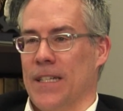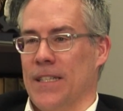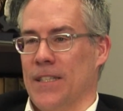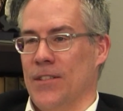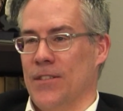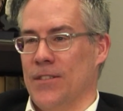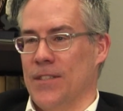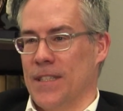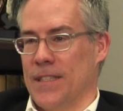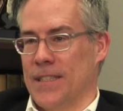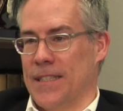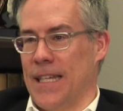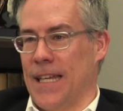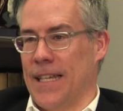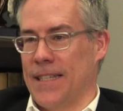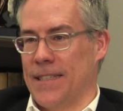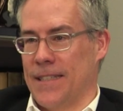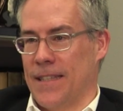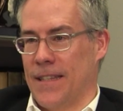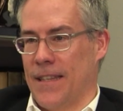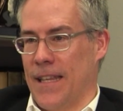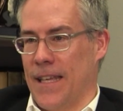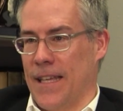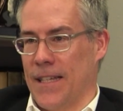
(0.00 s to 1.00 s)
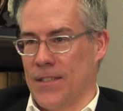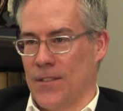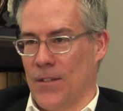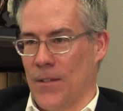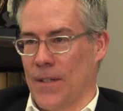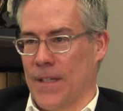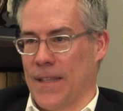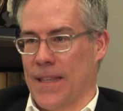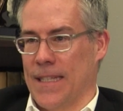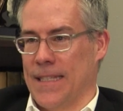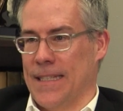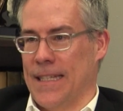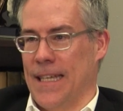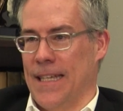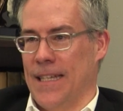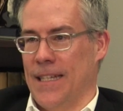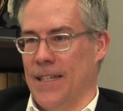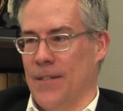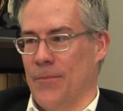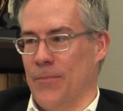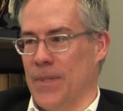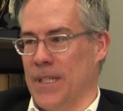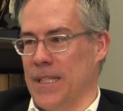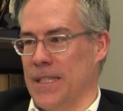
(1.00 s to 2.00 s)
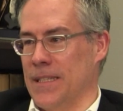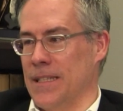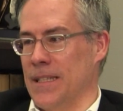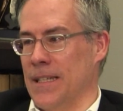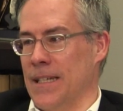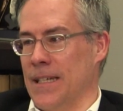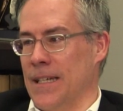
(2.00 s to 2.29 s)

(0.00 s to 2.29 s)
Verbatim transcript: You just test things, look at the data, but